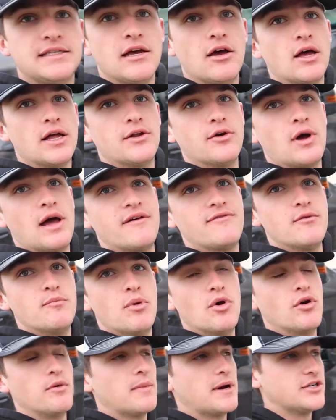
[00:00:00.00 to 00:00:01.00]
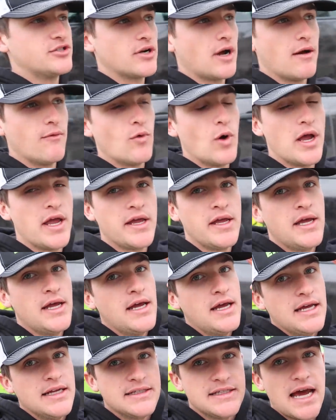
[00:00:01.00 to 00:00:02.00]
tell, I don't have the boat in my driveway.
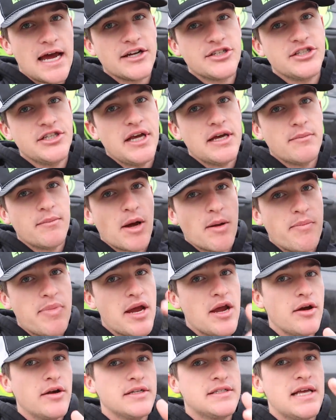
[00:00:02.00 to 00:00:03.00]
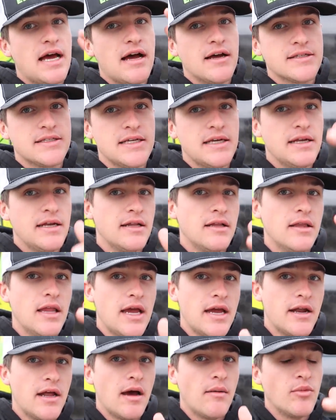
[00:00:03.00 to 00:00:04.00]
It's actually at my parents' house in
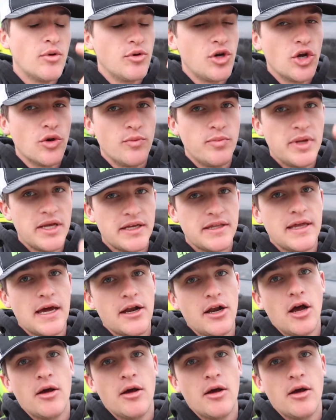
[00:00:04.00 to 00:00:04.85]
Atlanta. I'm gonna go pick that